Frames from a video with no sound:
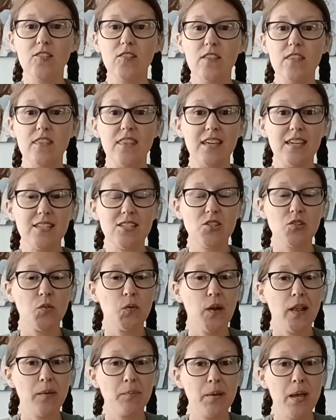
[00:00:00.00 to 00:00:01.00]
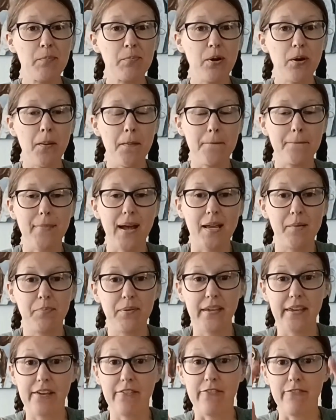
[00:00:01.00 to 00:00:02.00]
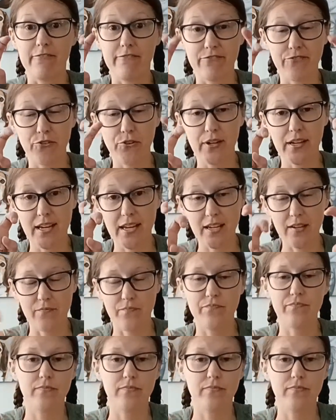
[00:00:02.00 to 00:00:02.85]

This toilet paper might be free.